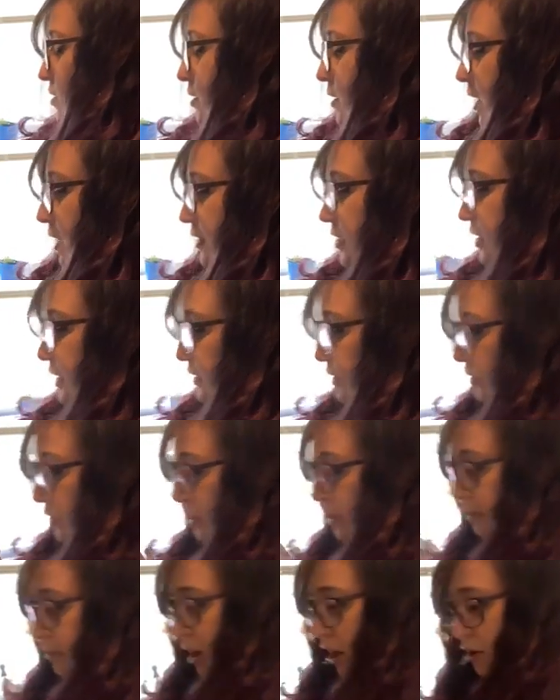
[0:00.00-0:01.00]
So now that I know
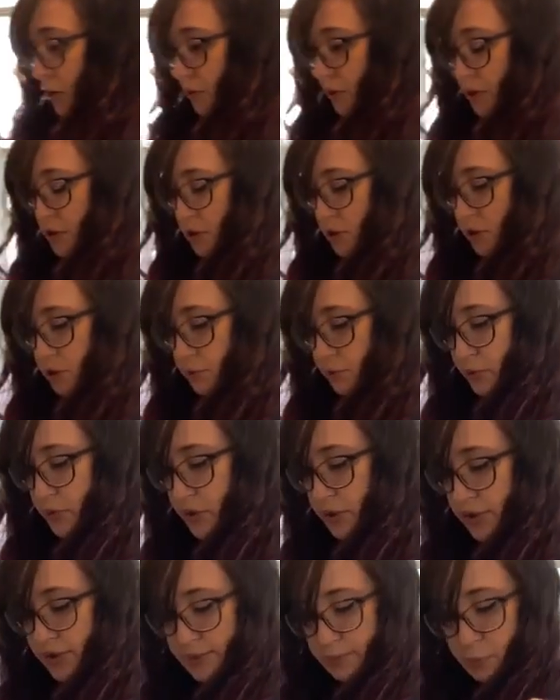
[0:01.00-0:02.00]
that I'm not going to
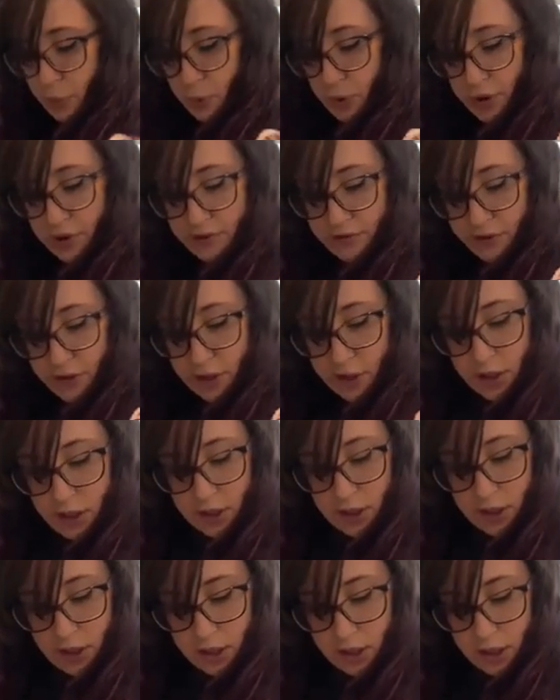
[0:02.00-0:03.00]
use this board
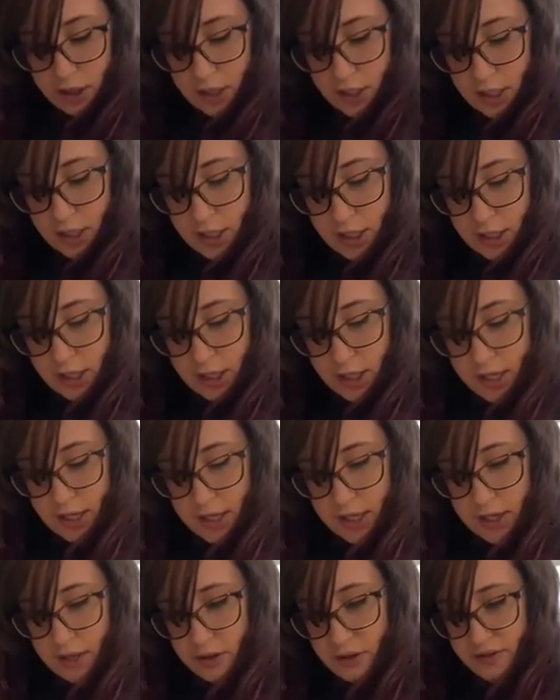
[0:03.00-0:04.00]
for
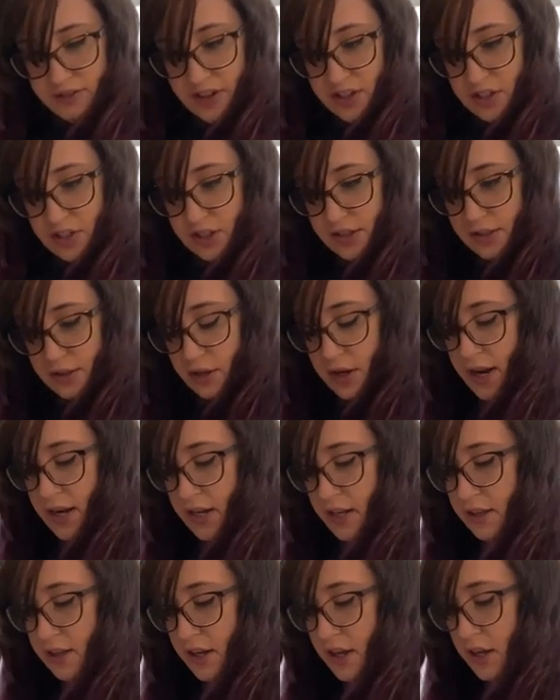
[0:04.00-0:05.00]
any other veggies or
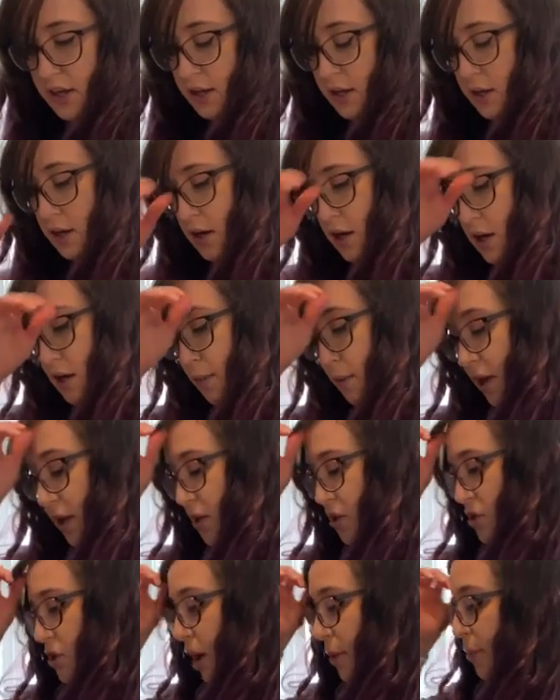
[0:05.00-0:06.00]
anything, um, I can